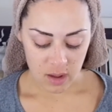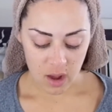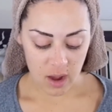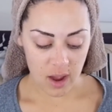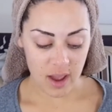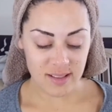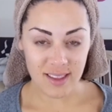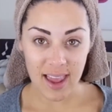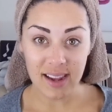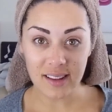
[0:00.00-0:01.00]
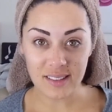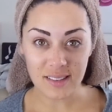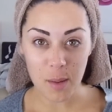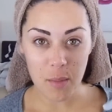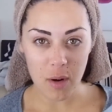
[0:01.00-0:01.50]
I take
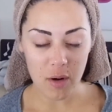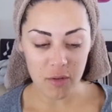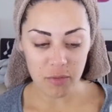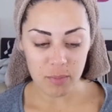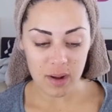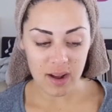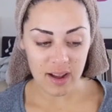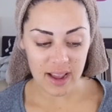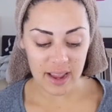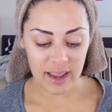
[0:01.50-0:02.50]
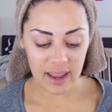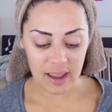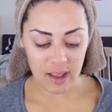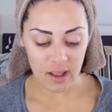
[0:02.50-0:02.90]
some of my